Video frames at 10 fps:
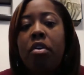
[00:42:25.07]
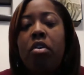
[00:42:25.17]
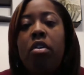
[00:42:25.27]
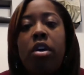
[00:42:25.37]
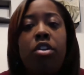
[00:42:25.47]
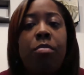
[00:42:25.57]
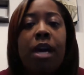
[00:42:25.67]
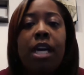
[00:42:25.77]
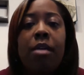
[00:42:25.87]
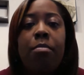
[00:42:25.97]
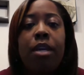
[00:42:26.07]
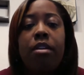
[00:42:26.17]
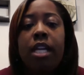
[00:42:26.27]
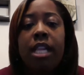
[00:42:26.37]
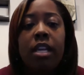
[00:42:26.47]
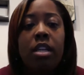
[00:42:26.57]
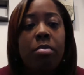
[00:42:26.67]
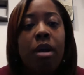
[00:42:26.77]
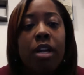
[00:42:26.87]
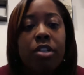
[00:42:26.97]
Or you might get billed at the end of the
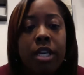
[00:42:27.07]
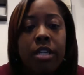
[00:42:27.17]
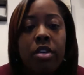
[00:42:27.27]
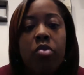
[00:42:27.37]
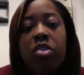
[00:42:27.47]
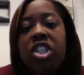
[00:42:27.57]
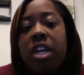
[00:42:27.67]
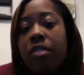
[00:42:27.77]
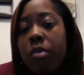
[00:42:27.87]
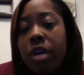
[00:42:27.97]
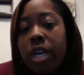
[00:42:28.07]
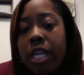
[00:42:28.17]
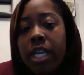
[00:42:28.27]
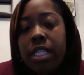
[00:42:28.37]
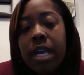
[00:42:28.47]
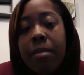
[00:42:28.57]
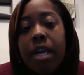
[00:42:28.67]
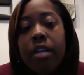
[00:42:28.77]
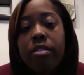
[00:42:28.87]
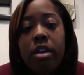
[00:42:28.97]
project, whichever one it is. I'm
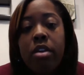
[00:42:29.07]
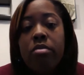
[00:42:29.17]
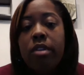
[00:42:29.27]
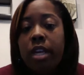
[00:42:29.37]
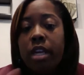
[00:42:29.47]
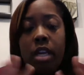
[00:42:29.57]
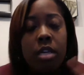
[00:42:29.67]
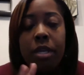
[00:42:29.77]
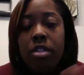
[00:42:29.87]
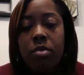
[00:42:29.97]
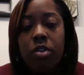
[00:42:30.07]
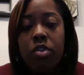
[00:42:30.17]
not, it depends on